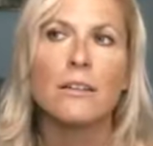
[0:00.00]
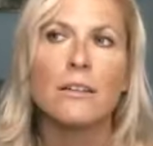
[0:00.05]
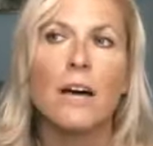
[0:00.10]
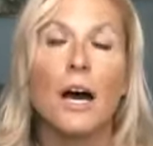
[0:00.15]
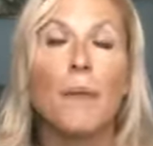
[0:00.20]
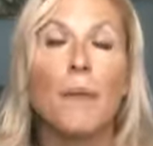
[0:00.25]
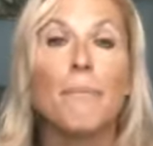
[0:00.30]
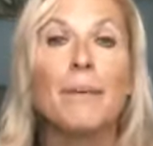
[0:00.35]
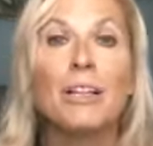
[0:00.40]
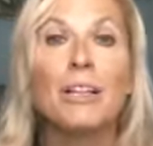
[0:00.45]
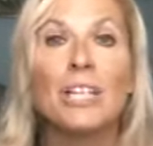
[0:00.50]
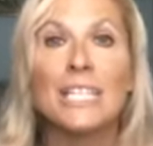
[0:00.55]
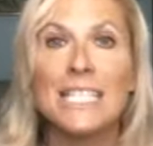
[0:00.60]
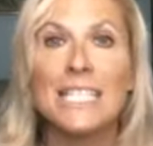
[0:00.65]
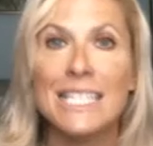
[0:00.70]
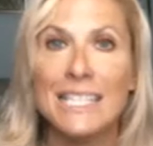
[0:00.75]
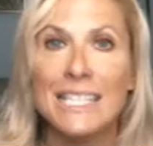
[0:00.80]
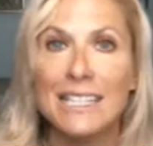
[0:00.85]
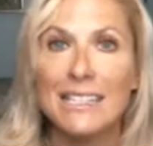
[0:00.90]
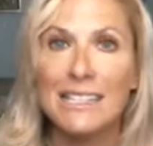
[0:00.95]

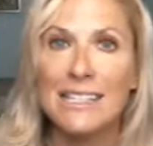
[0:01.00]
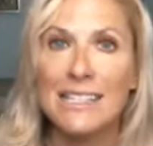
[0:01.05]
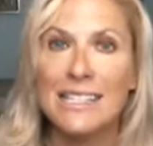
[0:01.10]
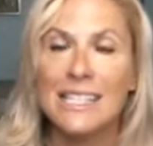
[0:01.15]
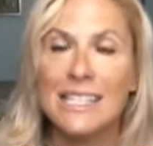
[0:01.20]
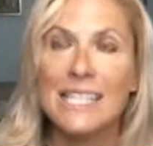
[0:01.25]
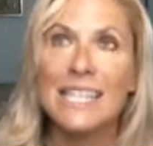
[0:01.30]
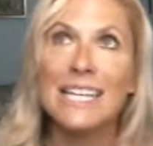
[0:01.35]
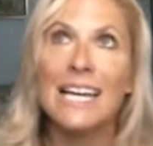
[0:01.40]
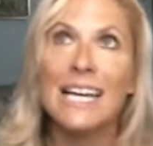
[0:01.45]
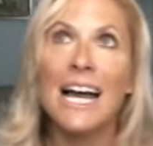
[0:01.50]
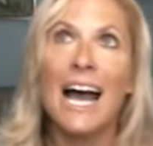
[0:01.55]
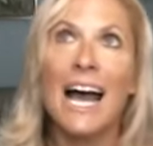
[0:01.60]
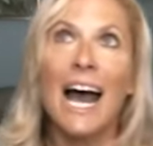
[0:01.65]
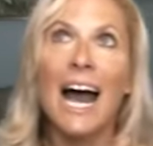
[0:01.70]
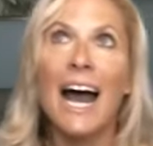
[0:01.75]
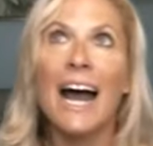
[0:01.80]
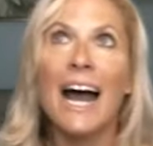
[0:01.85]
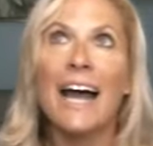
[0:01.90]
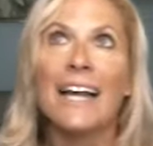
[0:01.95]
abilities. The
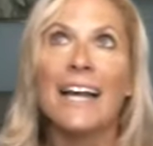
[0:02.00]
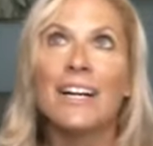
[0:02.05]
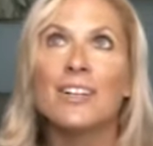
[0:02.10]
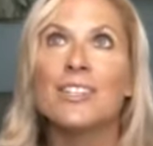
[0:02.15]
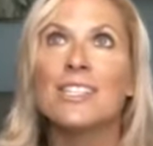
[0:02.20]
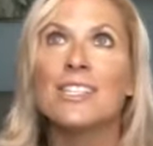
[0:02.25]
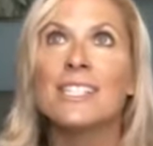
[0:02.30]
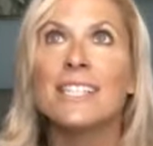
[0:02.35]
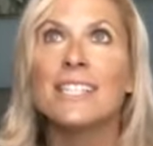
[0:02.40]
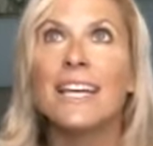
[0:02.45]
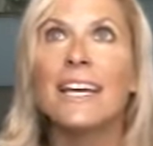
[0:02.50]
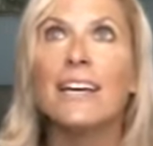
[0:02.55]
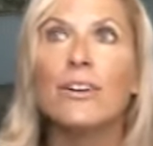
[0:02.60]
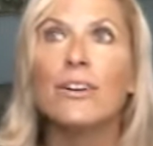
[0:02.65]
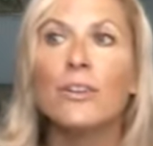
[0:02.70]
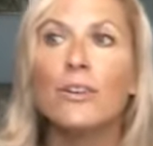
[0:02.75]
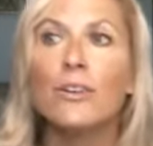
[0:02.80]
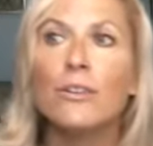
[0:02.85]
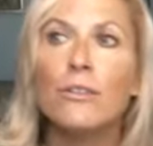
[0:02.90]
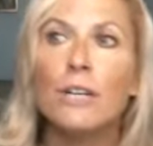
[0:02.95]
higher
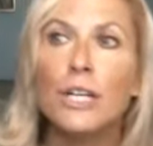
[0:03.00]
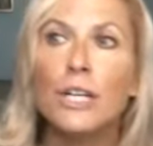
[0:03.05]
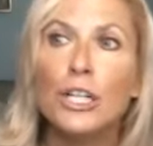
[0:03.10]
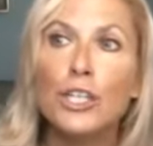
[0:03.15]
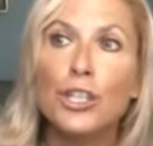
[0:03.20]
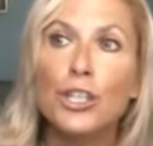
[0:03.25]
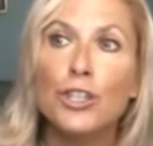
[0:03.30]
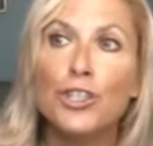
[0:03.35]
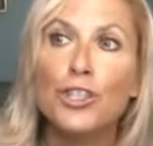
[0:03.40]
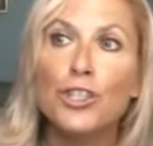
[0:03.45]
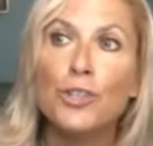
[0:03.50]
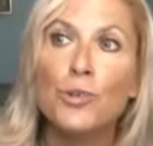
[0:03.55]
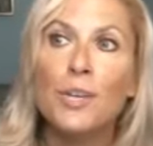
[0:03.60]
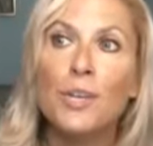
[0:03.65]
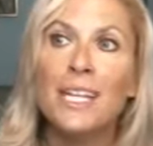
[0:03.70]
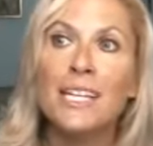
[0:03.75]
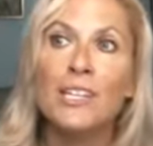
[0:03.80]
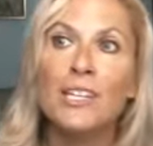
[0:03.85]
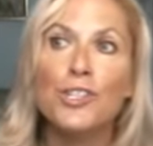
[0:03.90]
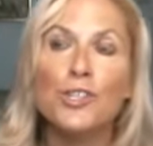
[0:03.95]
scale to tune
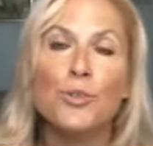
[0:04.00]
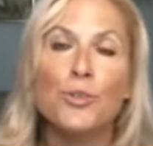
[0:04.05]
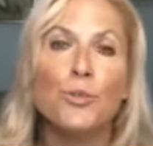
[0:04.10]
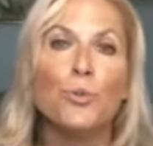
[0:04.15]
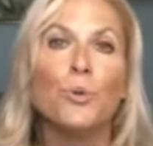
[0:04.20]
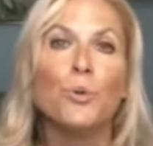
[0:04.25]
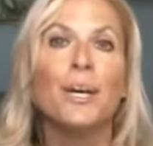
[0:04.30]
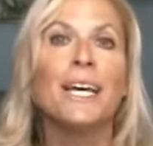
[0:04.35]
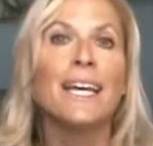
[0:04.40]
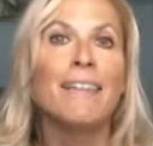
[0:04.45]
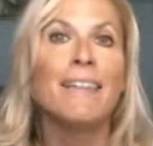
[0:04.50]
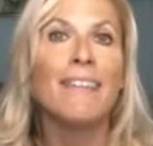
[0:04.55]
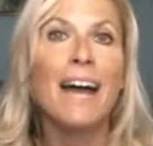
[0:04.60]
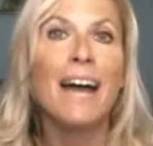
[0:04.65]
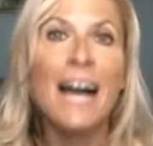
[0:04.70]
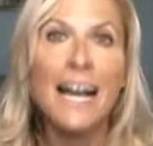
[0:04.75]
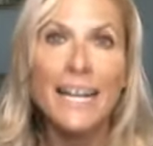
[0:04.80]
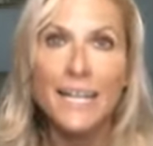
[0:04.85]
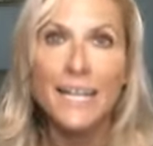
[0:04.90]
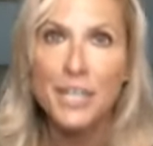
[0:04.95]
into the
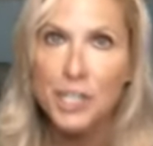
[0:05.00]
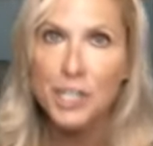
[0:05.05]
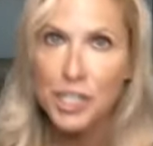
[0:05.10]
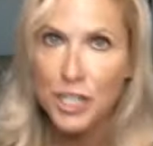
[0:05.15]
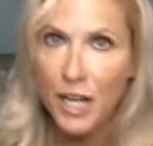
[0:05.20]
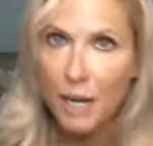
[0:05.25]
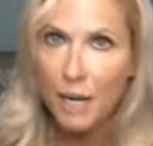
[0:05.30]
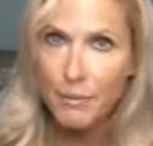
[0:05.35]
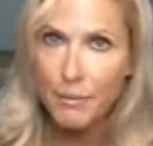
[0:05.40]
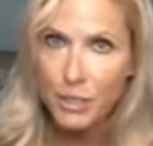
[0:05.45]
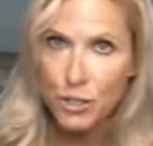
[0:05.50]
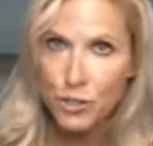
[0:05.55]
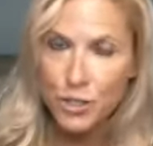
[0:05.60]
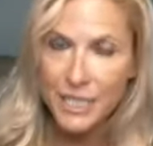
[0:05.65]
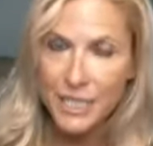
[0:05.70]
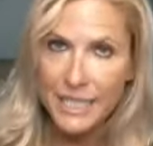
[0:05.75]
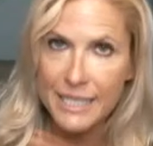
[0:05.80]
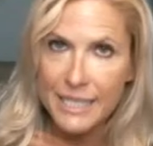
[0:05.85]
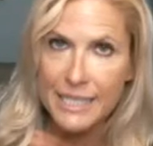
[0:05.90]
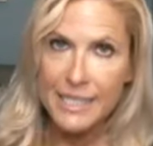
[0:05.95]
higher
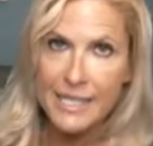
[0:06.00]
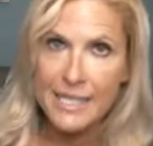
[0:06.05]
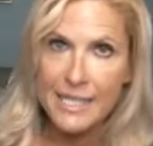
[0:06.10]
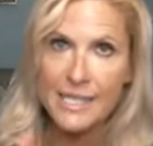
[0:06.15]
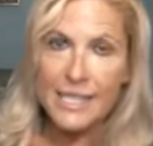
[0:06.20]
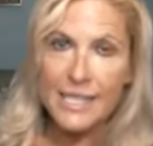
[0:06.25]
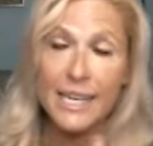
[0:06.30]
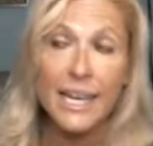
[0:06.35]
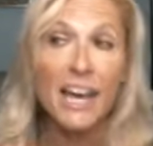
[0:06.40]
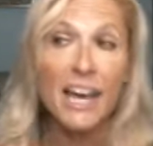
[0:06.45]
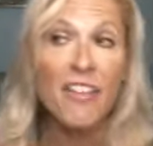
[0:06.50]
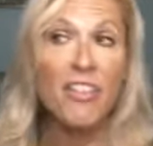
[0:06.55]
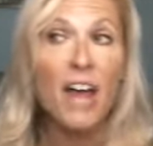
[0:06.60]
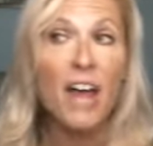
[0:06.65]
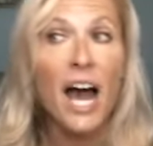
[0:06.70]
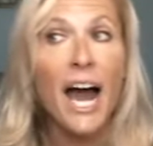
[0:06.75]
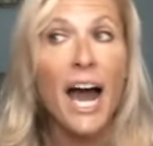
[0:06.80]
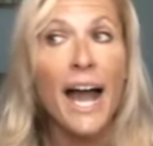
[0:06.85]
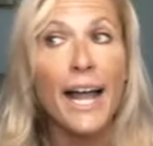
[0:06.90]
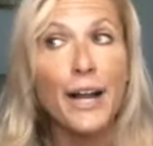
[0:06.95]
geometries, the
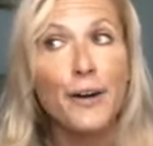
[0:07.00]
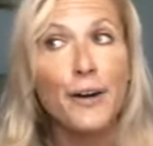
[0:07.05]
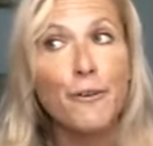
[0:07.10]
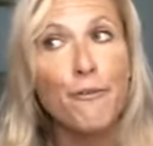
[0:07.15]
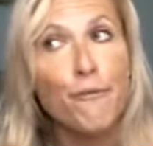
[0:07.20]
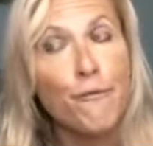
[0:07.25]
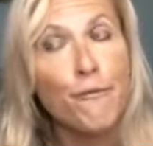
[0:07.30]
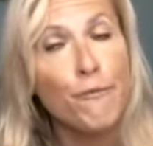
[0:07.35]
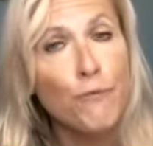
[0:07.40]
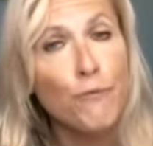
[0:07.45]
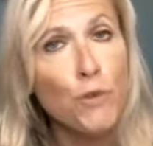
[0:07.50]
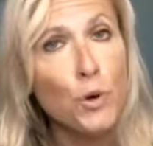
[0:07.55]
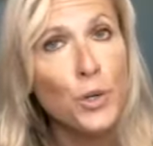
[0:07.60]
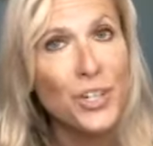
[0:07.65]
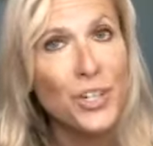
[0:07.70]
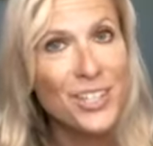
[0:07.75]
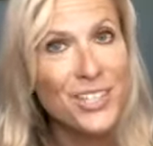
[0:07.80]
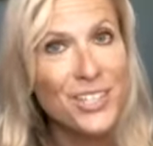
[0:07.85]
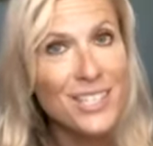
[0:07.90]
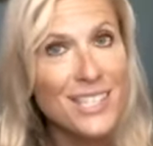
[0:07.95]
higher
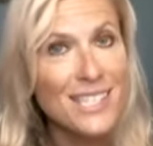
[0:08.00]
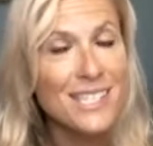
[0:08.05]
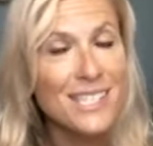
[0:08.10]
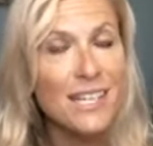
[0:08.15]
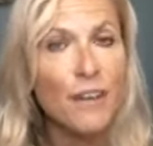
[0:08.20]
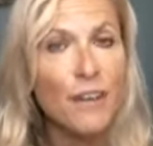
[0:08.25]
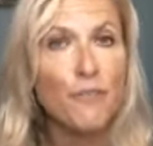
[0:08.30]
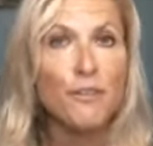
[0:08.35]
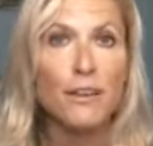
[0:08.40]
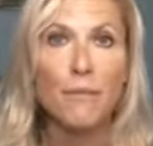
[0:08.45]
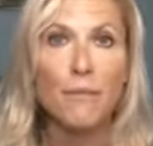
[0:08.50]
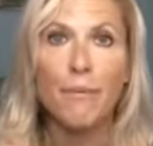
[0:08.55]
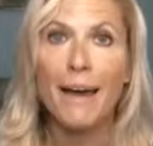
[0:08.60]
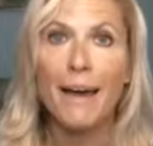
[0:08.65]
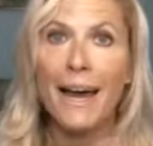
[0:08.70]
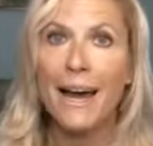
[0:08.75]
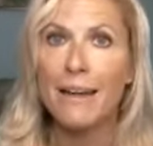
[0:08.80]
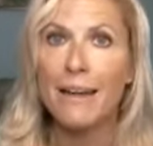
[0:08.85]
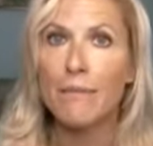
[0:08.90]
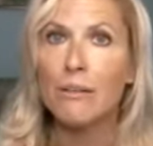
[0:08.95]
force of
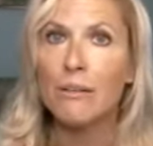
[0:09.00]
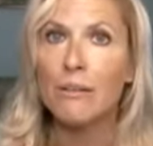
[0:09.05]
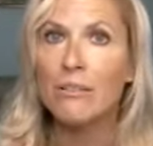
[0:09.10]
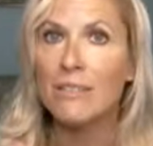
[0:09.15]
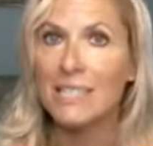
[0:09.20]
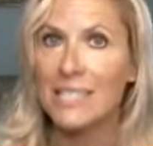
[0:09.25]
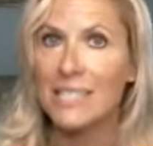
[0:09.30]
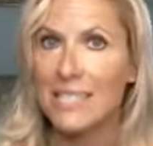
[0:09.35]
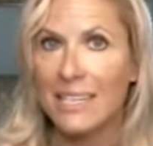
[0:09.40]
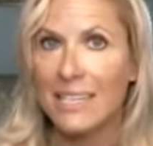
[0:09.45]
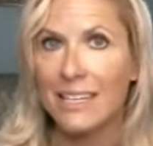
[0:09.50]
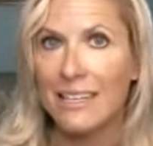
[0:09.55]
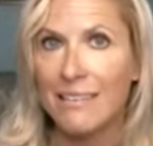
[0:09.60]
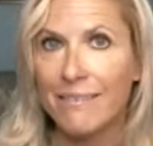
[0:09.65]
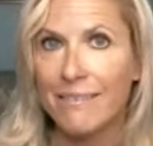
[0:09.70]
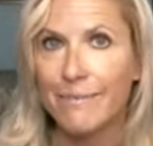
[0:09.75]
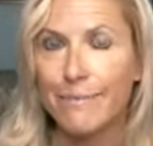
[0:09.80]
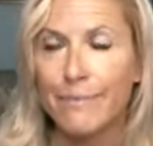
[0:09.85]
compatibility.